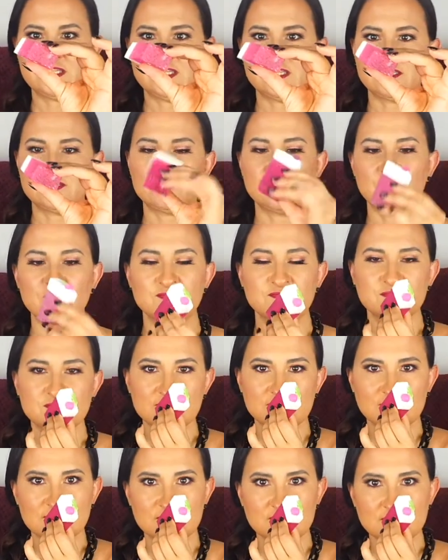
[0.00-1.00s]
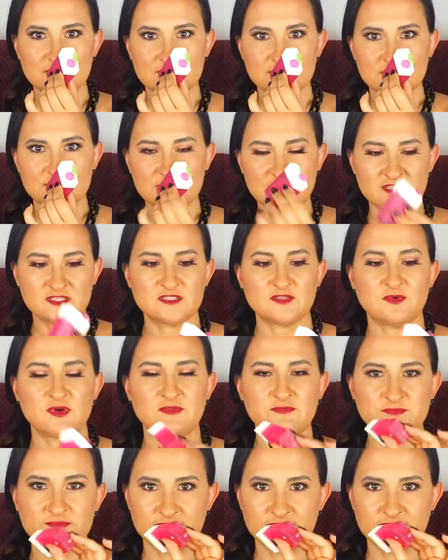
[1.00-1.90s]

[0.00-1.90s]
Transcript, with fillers: So that's the one.